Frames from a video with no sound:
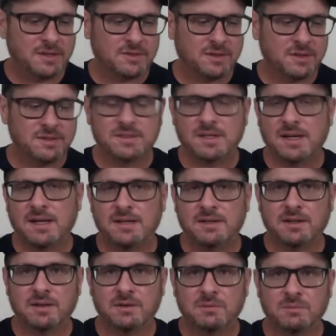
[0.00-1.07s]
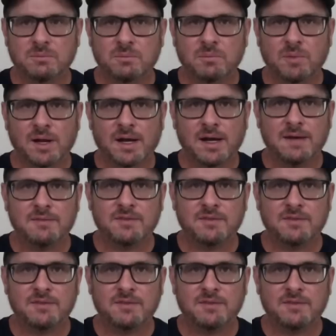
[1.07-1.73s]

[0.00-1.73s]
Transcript: So I just had to go live.